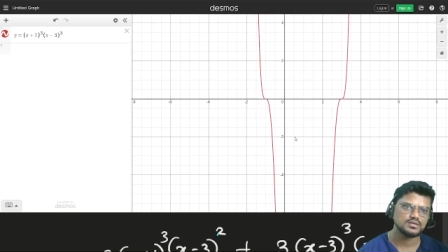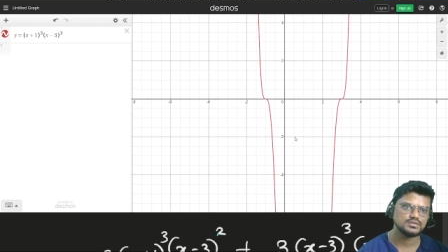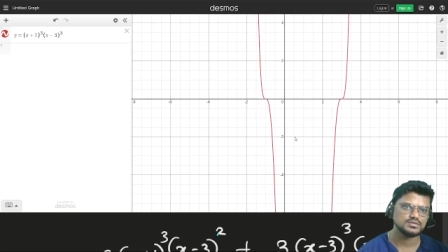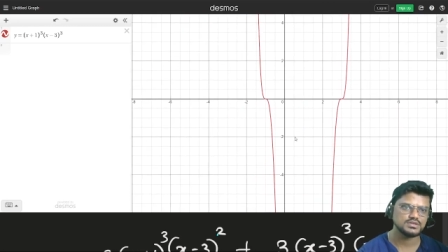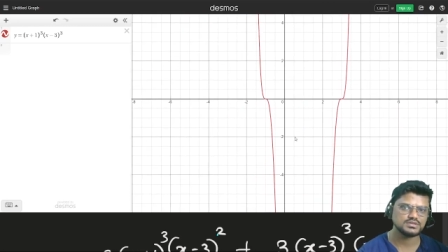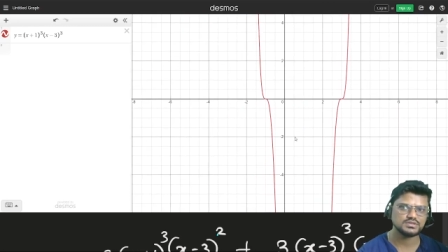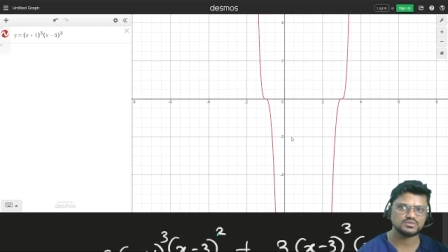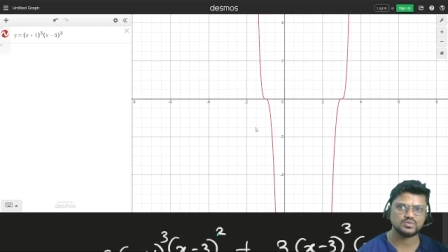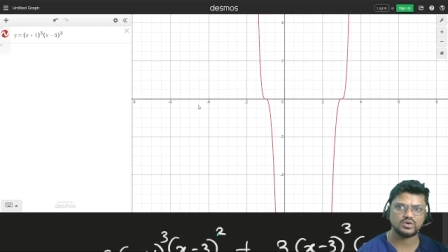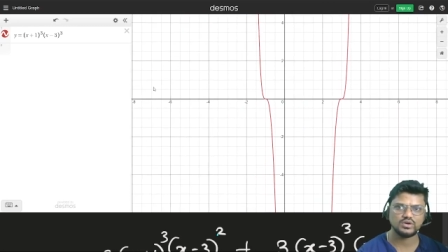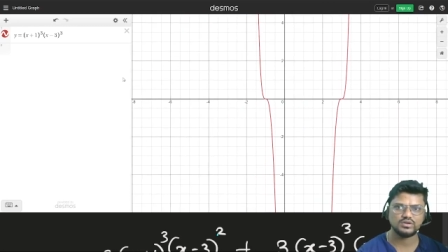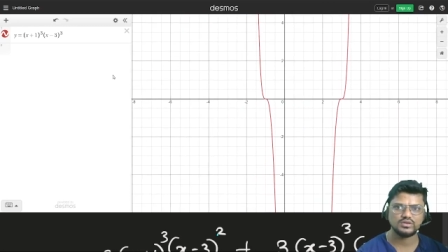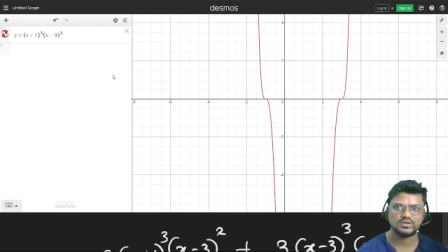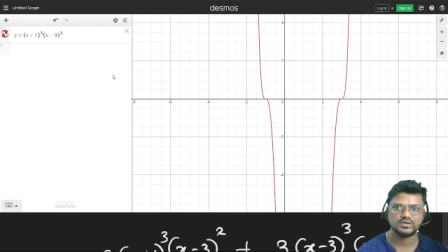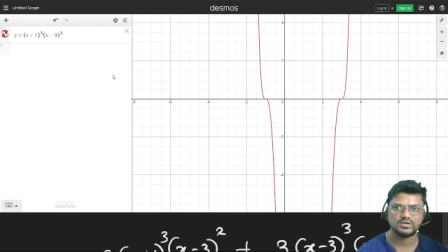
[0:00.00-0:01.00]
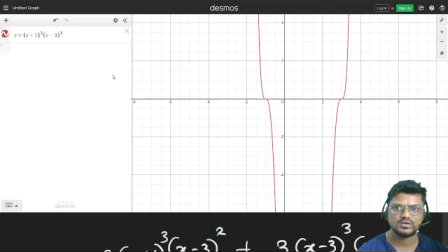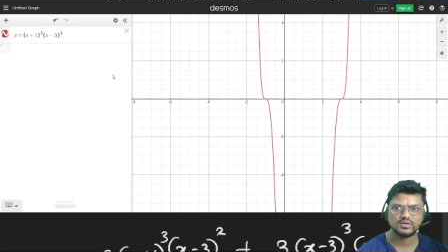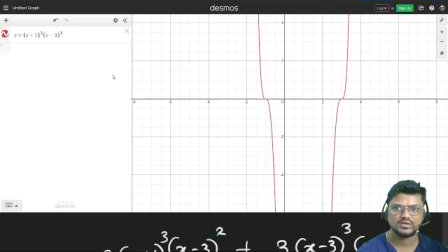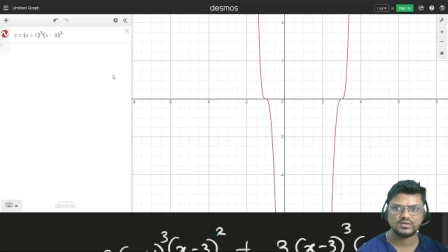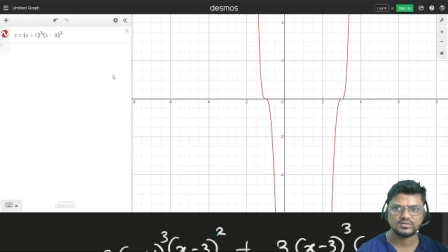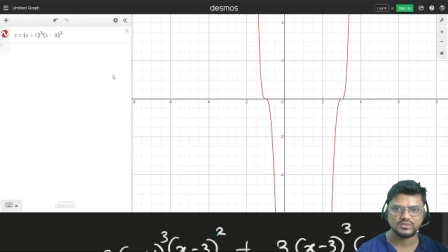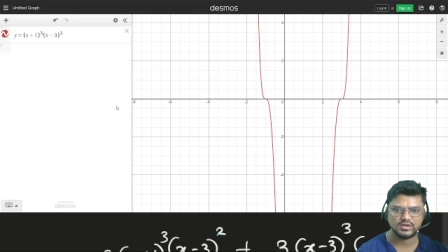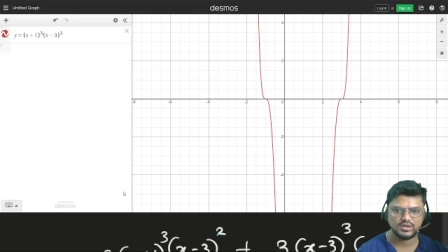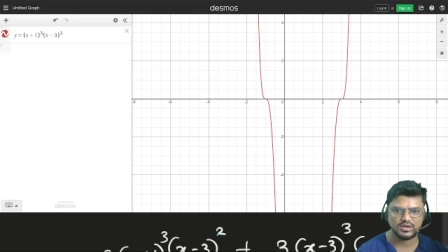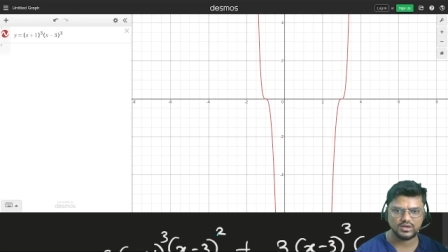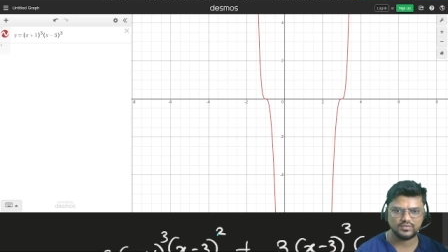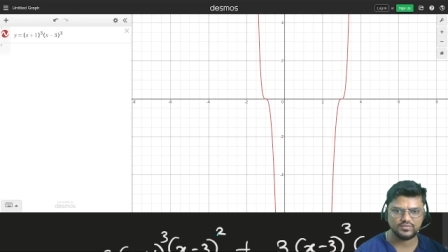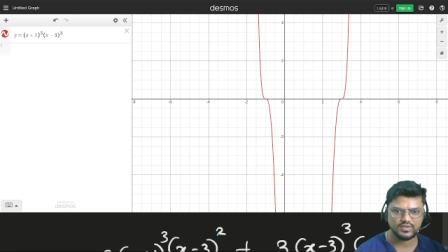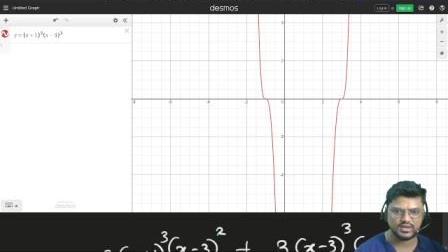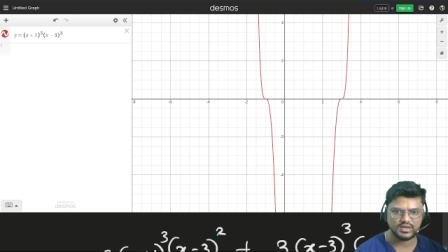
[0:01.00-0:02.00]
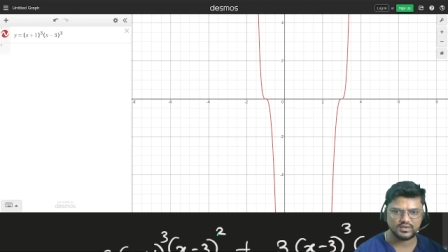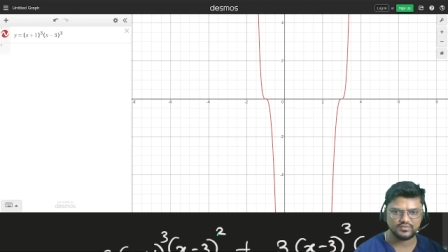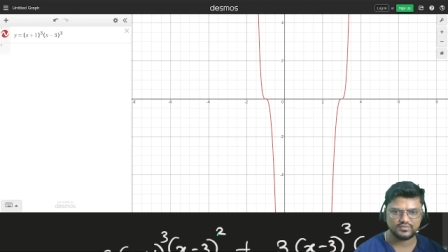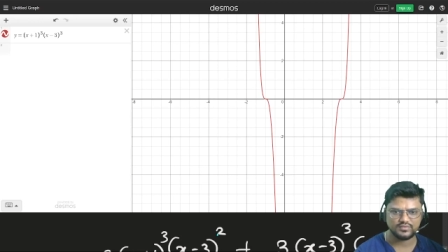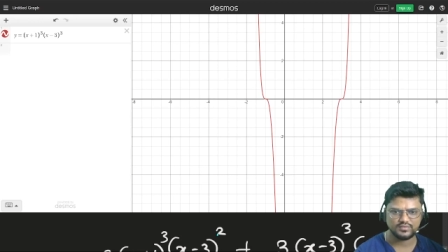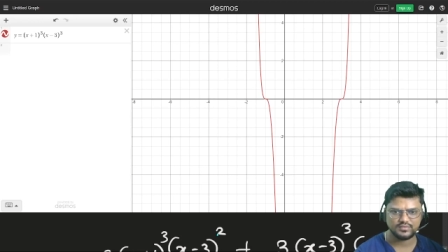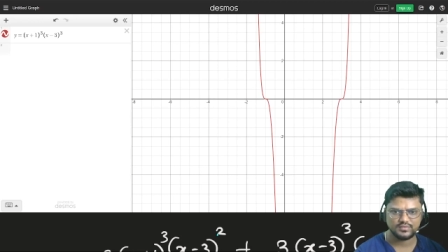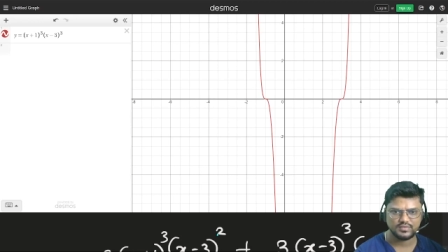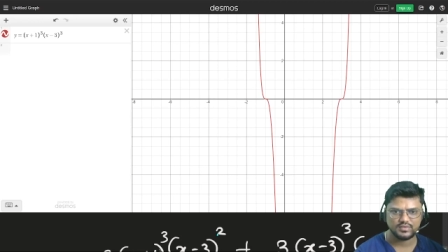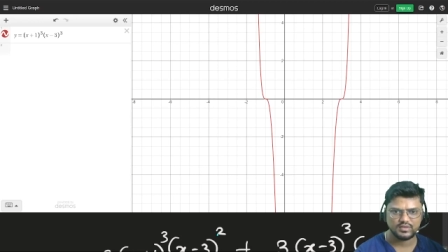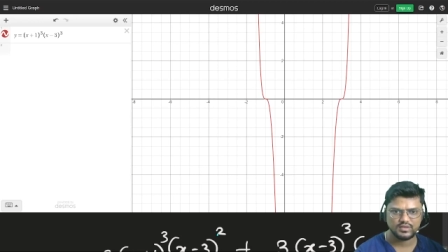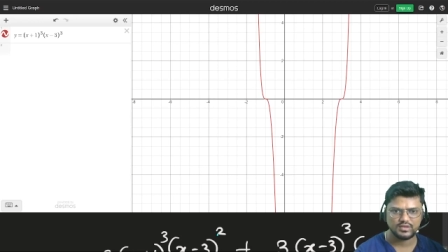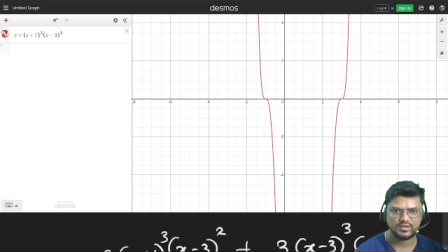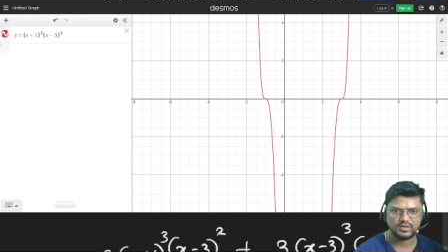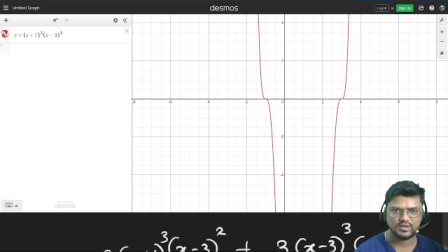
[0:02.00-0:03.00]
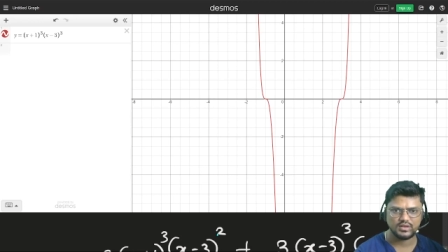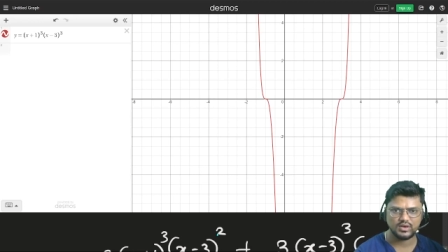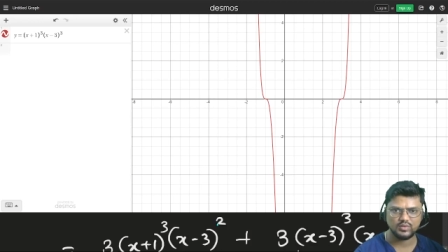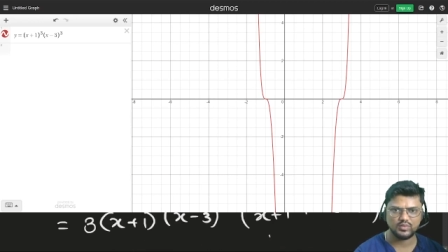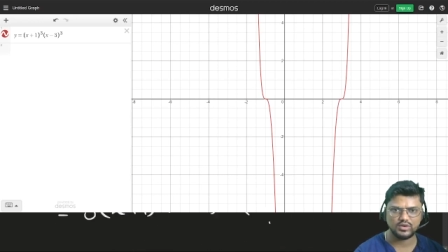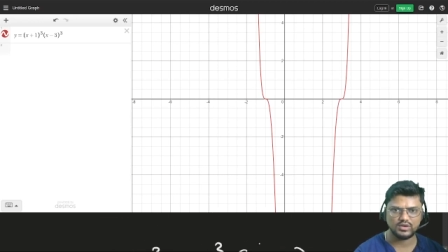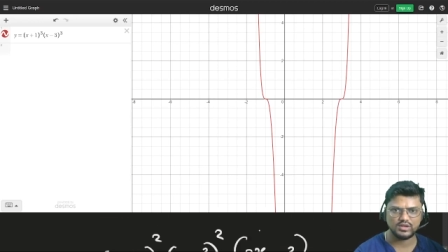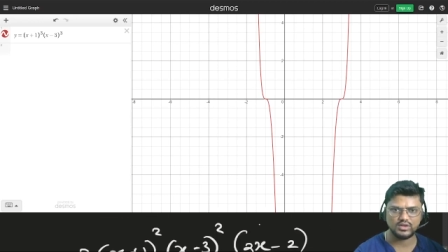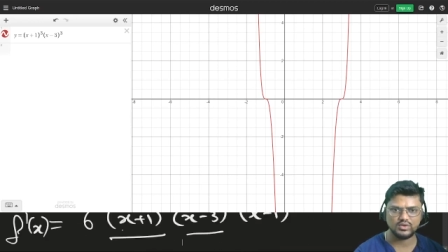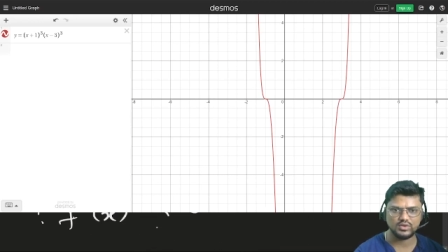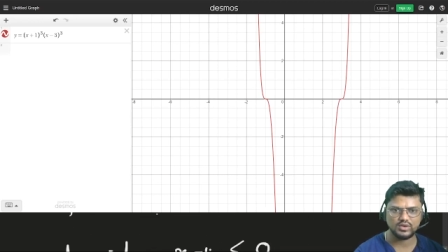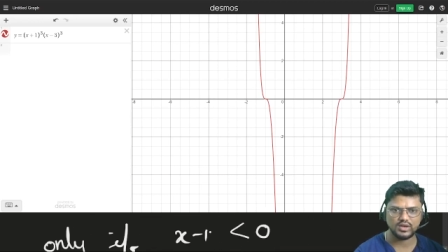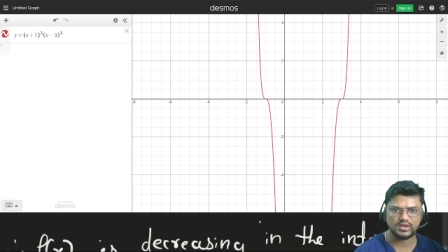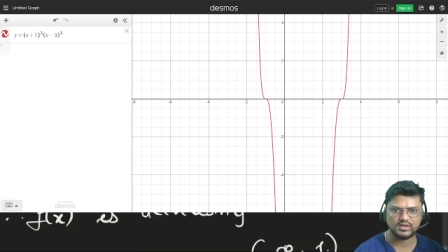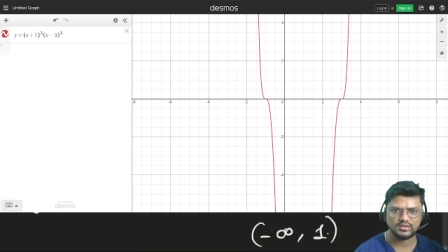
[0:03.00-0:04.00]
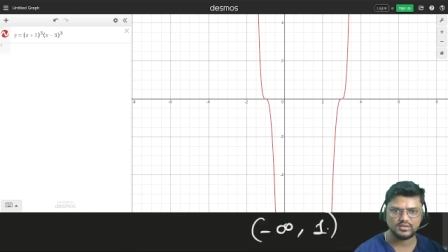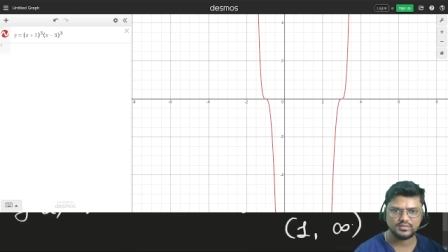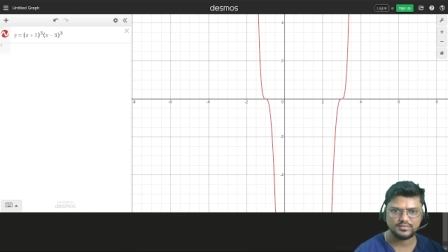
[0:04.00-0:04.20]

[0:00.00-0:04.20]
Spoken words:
this is what the curve we have. Now what did you get?